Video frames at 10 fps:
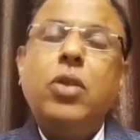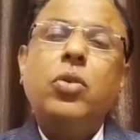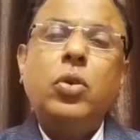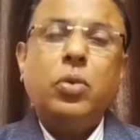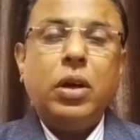
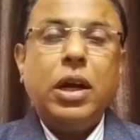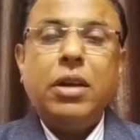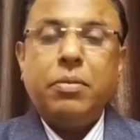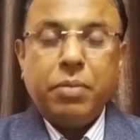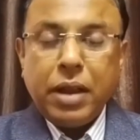So
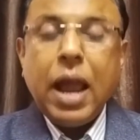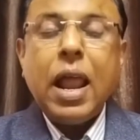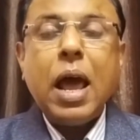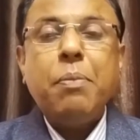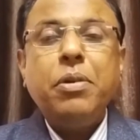it can
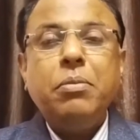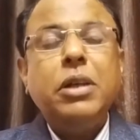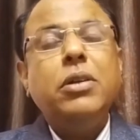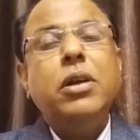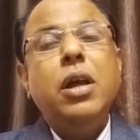happen,
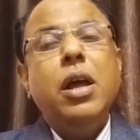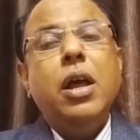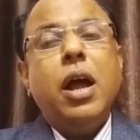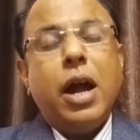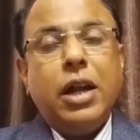but
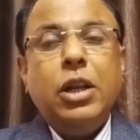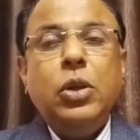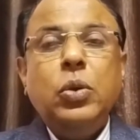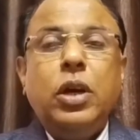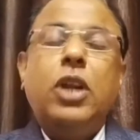I tell
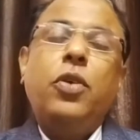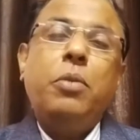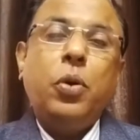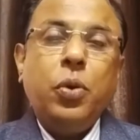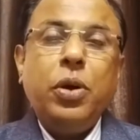you, it will
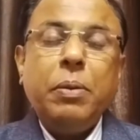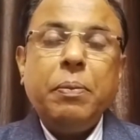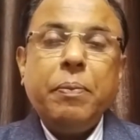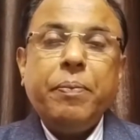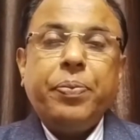be over,
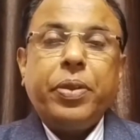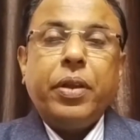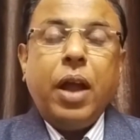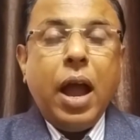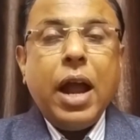
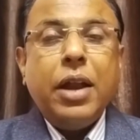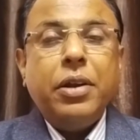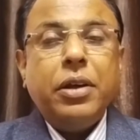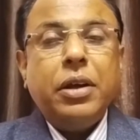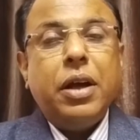and
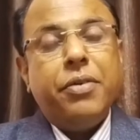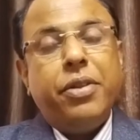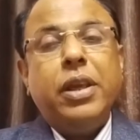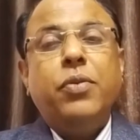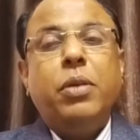
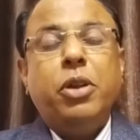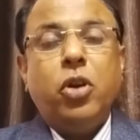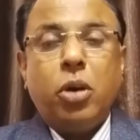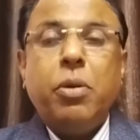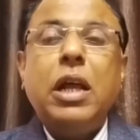everything will be
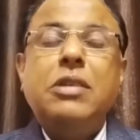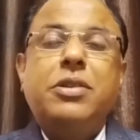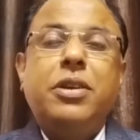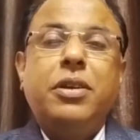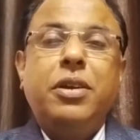
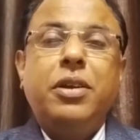normalized